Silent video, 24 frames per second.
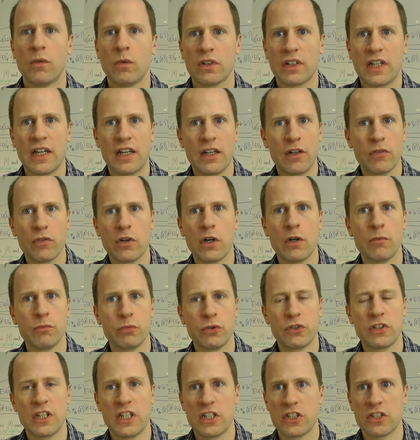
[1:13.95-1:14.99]
what kind of
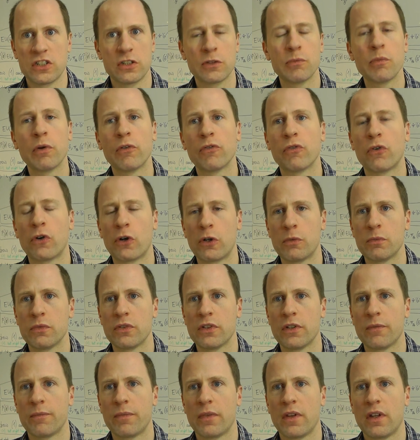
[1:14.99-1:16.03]
computation it
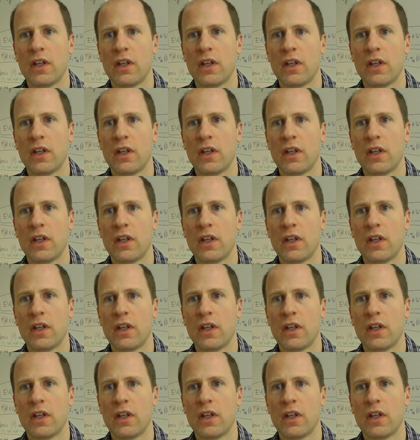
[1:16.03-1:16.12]
performs.